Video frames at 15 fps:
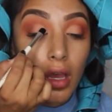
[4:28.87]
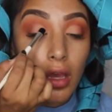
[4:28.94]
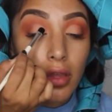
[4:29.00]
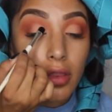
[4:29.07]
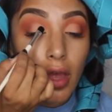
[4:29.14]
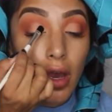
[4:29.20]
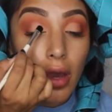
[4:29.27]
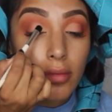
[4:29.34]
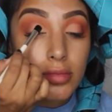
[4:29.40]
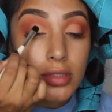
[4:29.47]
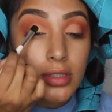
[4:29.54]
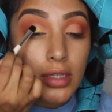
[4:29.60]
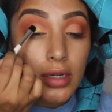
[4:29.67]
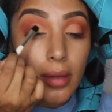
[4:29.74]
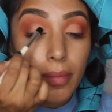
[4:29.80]
And now I'm
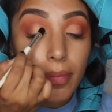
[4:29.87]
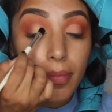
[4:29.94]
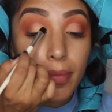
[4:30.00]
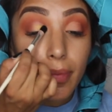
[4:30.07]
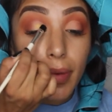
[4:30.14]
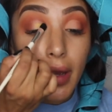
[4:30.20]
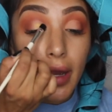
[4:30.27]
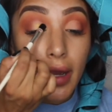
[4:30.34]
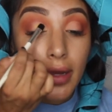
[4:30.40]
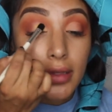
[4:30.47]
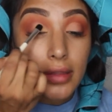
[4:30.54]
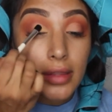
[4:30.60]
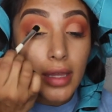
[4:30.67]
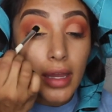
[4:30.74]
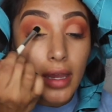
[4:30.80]
just gonna pack
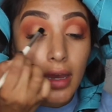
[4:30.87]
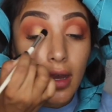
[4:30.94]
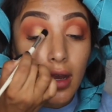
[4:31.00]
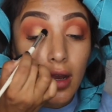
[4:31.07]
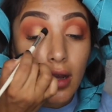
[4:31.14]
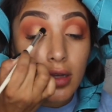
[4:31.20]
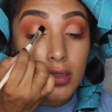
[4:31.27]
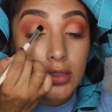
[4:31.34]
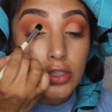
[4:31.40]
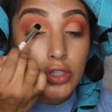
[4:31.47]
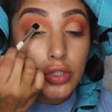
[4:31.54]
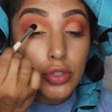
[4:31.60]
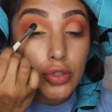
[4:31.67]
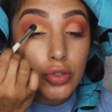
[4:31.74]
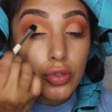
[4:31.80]
that
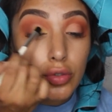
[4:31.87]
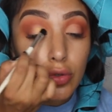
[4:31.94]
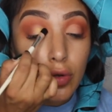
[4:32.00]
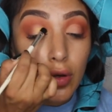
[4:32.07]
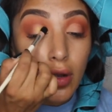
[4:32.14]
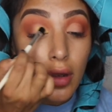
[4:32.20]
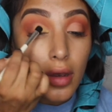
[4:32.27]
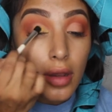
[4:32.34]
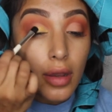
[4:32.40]
onto